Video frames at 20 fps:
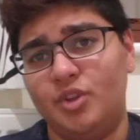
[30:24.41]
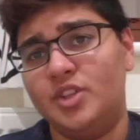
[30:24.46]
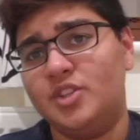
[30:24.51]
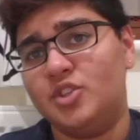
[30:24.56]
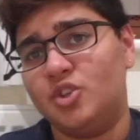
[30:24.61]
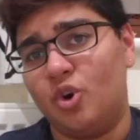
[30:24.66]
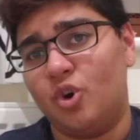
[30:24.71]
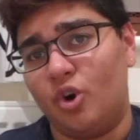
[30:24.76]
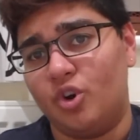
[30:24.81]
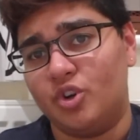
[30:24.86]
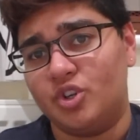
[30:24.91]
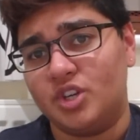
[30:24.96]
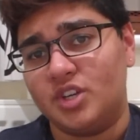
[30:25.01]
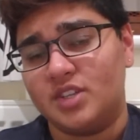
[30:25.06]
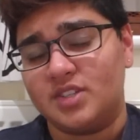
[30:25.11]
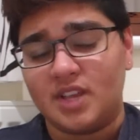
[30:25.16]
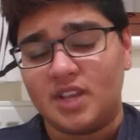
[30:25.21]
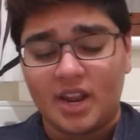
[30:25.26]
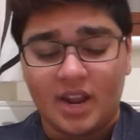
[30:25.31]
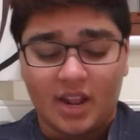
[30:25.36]
it's
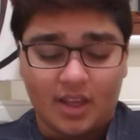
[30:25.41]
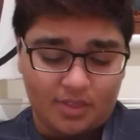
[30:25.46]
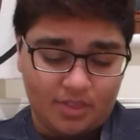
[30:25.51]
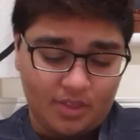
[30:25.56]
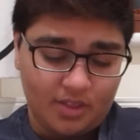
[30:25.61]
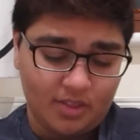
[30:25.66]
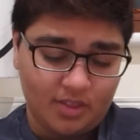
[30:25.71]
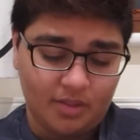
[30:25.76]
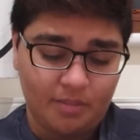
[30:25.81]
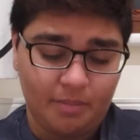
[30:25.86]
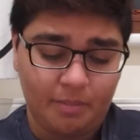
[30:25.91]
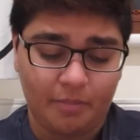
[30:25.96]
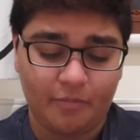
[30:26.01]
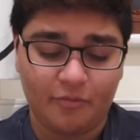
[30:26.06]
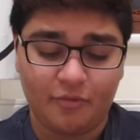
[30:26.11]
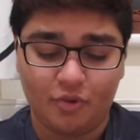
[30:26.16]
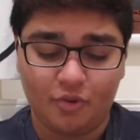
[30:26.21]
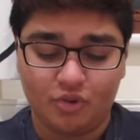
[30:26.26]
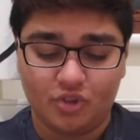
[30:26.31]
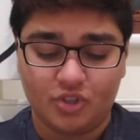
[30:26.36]
gorgeous, and I think the
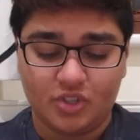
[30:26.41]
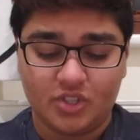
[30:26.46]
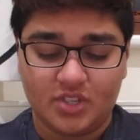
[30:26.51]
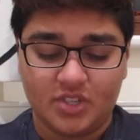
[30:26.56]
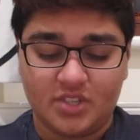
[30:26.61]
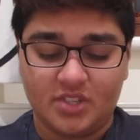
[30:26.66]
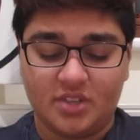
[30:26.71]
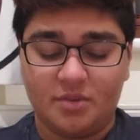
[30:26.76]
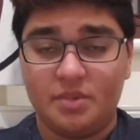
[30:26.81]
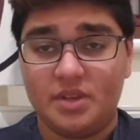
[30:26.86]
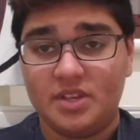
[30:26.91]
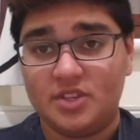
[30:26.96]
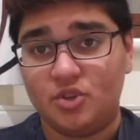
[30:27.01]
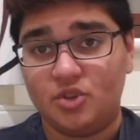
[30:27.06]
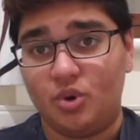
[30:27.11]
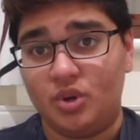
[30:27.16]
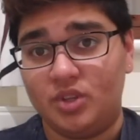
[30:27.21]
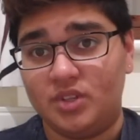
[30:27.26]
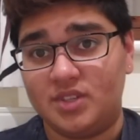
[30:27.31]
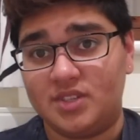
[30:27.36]
fusion system is
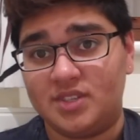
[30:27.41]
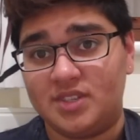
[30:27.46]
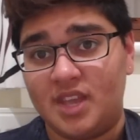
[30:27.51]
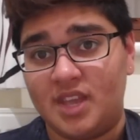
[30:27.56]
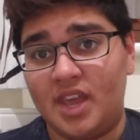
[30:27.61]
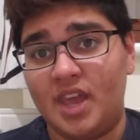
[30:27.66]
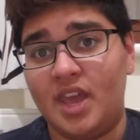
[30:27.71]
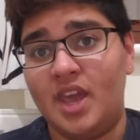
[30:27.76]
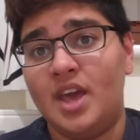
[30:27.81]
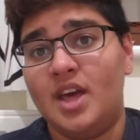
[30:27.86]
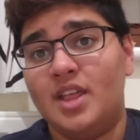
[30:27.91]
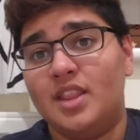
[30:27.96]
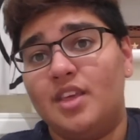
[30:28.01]
going to stay.